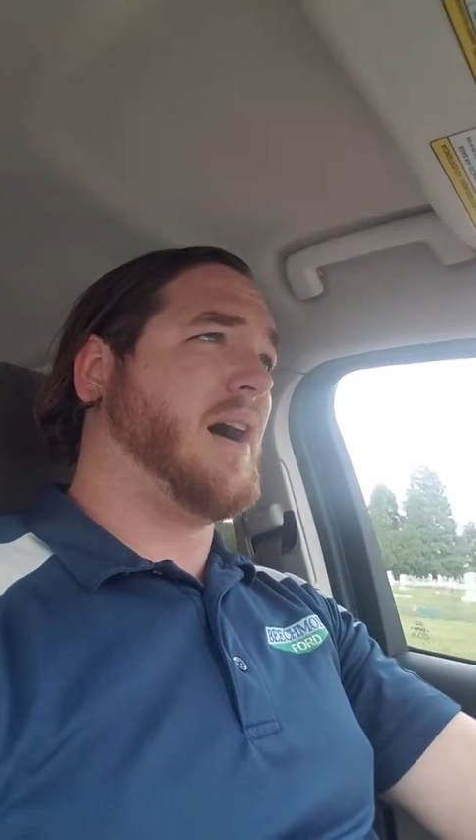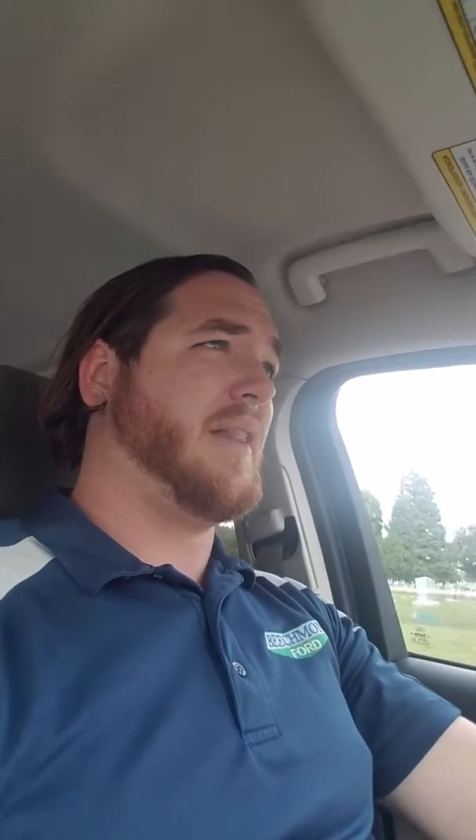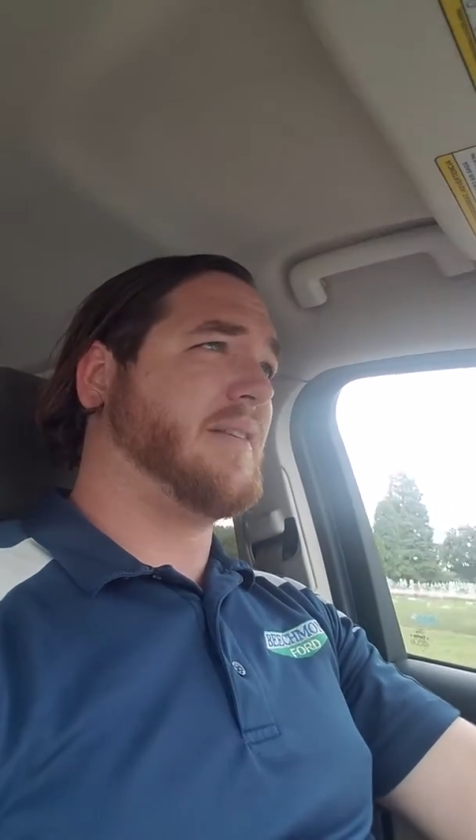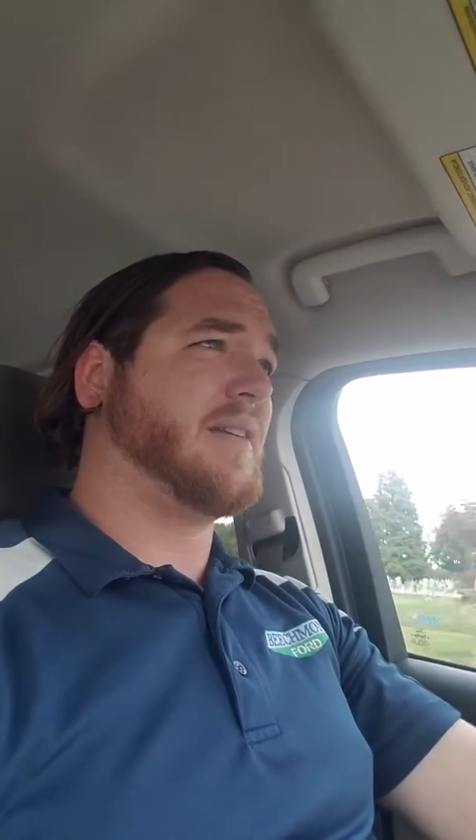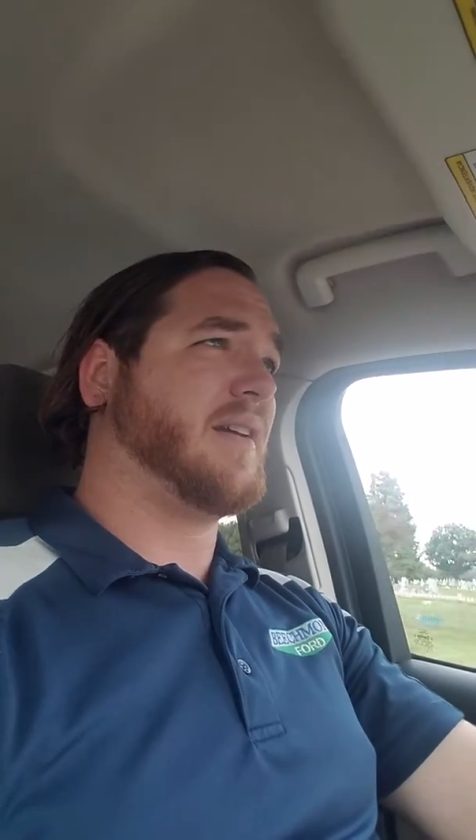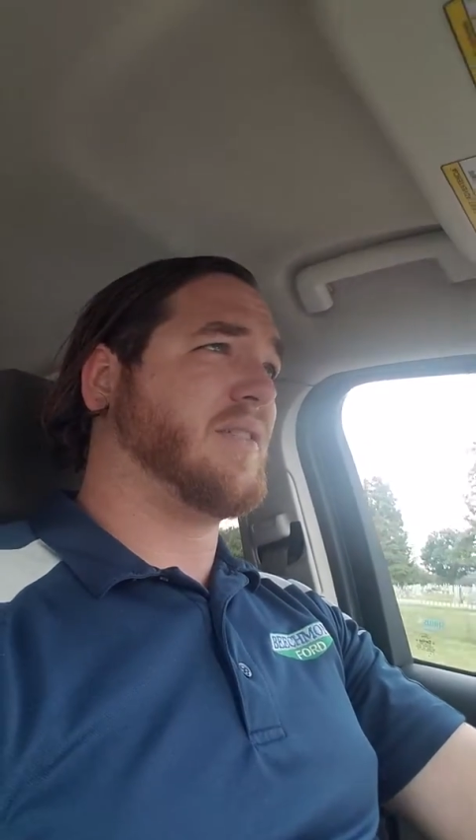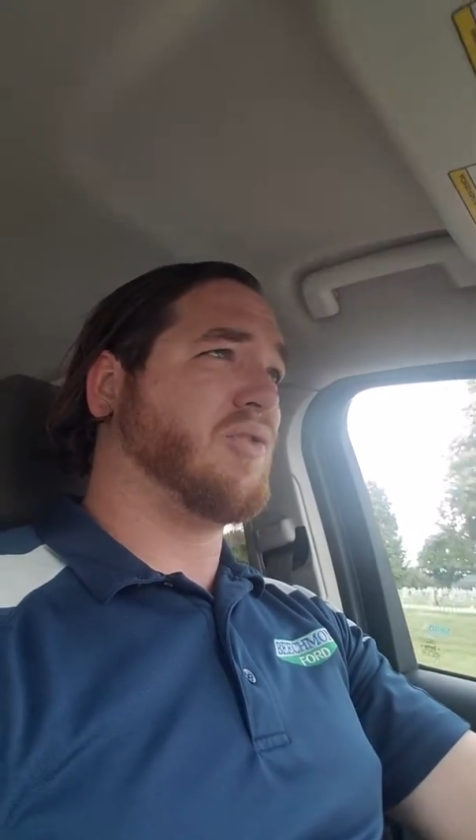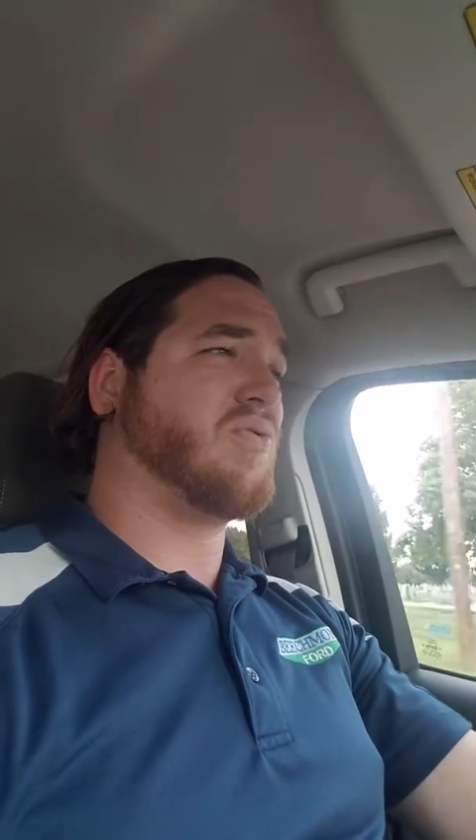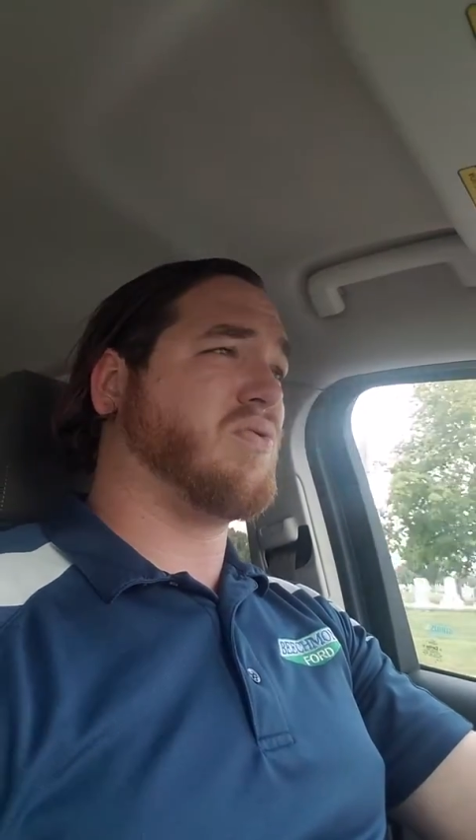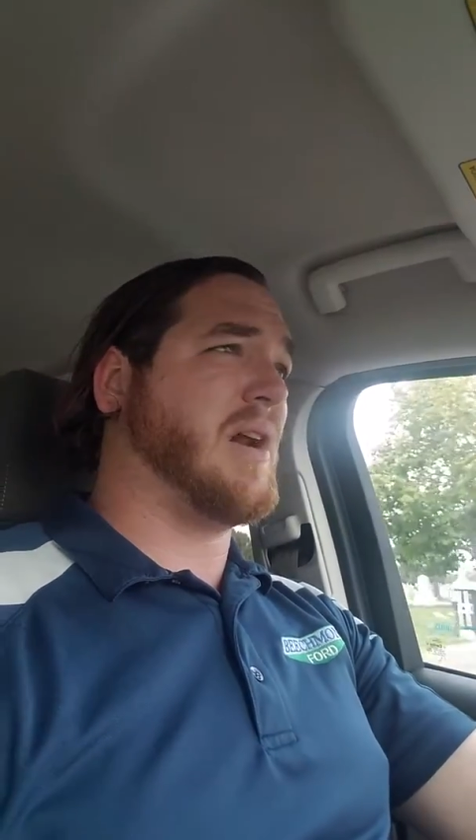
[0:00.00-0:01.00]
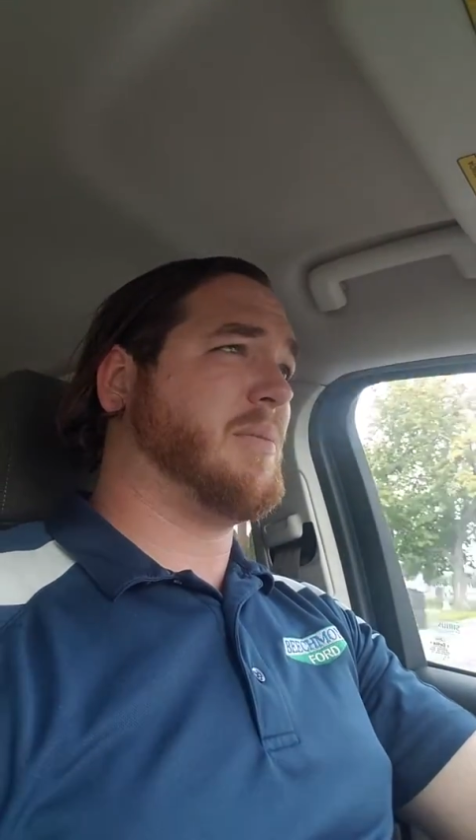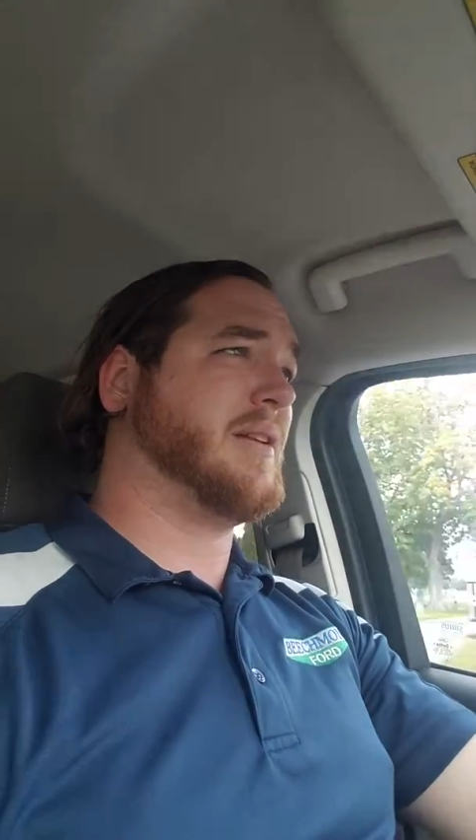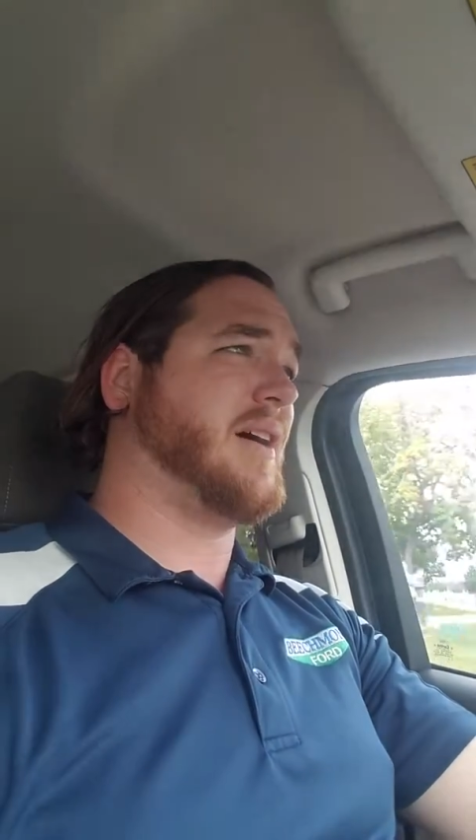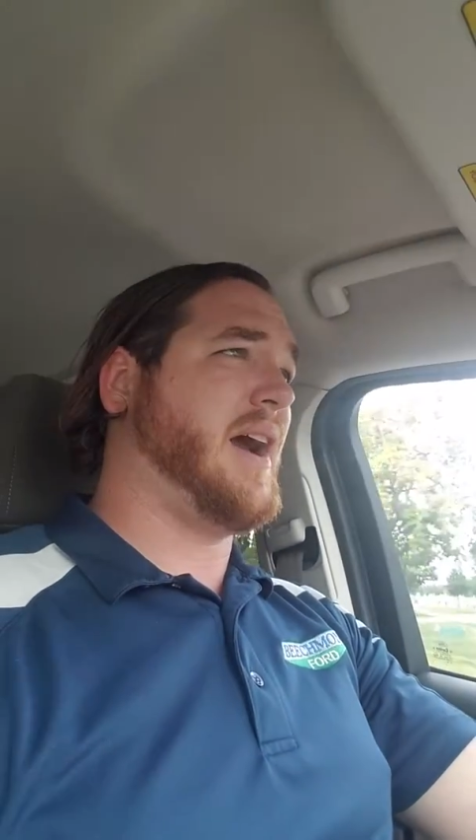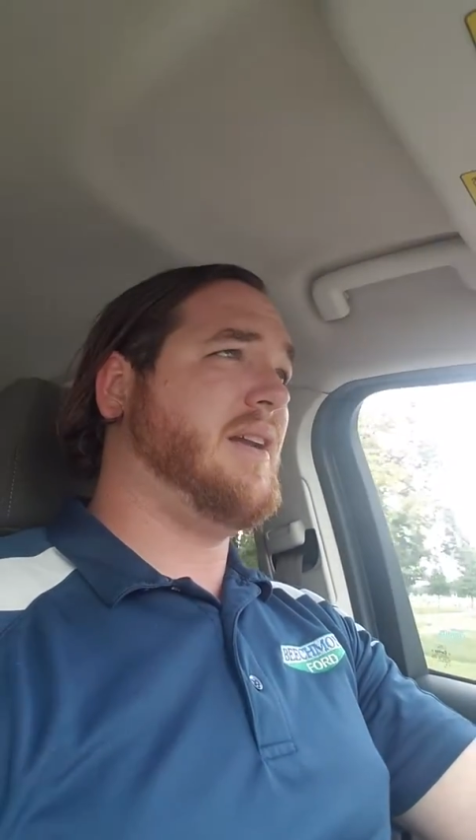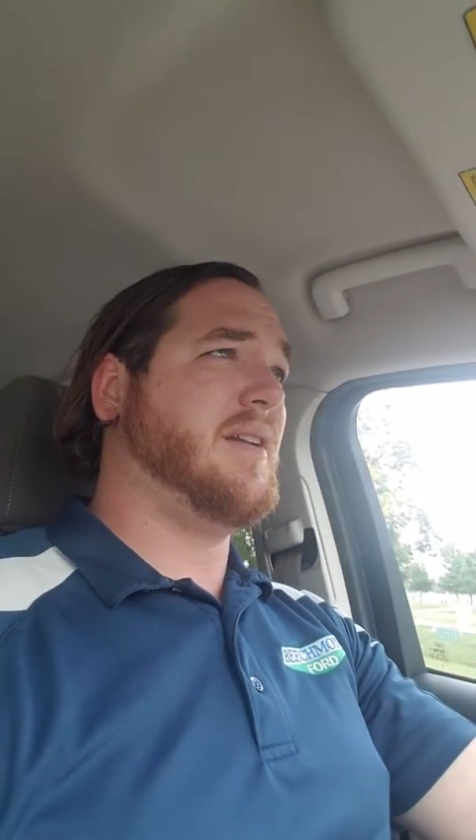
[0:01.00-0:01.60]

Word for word: Uh, this thing is incredibly tight